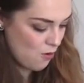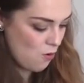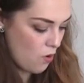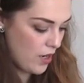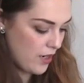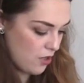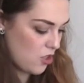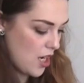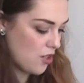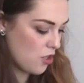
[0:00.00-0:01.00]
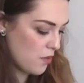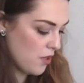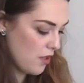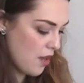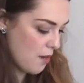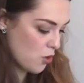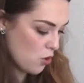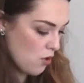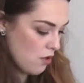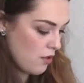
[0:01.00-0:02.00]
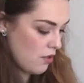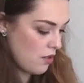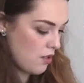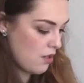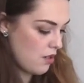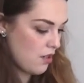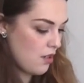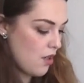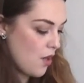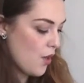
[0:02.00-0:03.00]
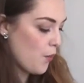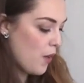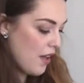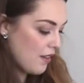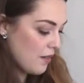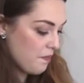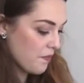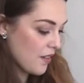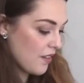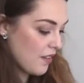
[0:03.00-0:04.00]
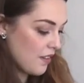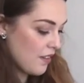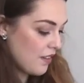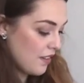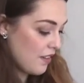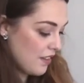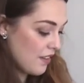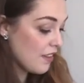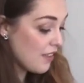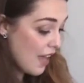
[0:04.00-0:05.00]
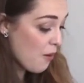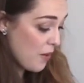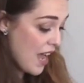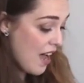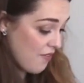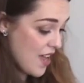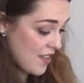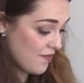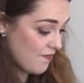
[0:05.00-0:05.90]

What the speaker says: All interchangeable, I'm sure. Well, there we have it.